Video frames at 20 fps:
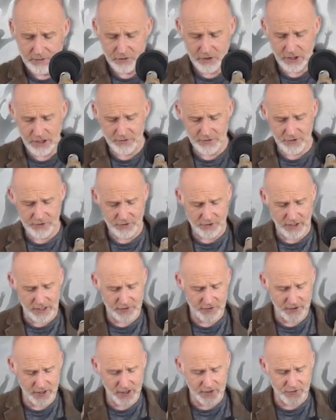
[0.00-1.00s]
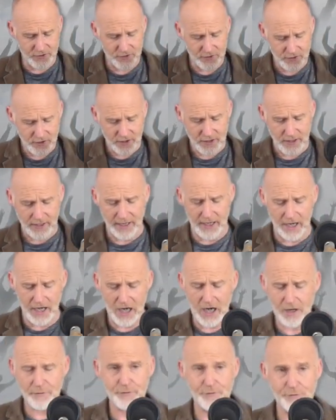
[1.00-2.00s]
Jesus says this
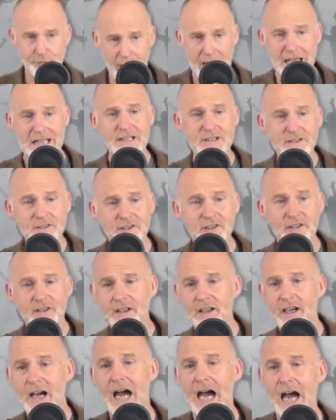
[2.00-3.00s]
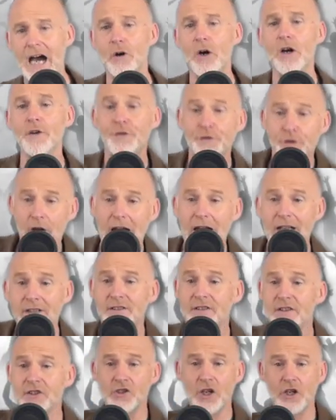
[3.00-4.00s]
Our friend, our
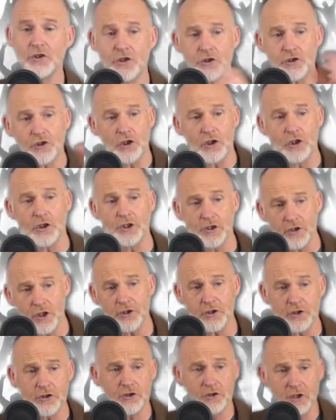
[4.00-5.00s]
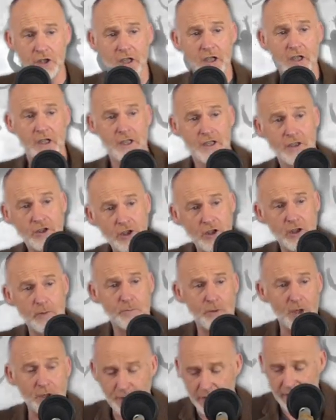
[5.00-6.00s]
friend. He's not just your, he's not just your
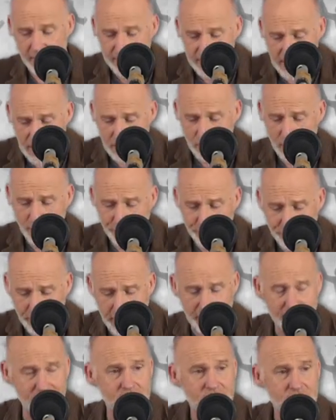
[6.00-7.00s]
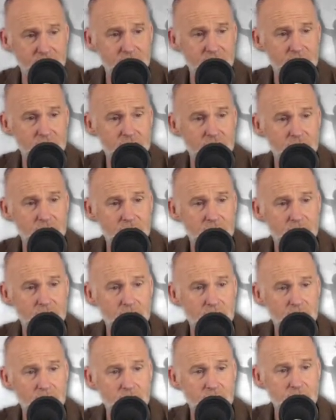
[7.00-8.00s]
brother, he's our friend.
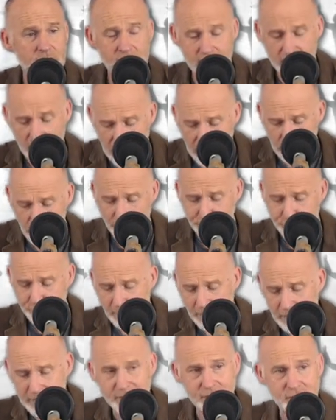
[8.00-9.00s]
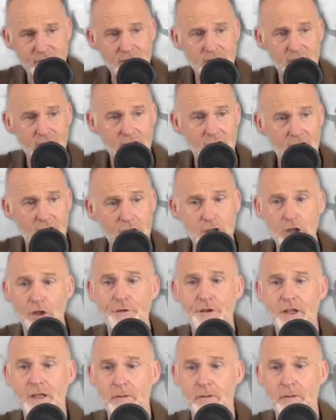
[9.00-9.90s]
He's our friend. I love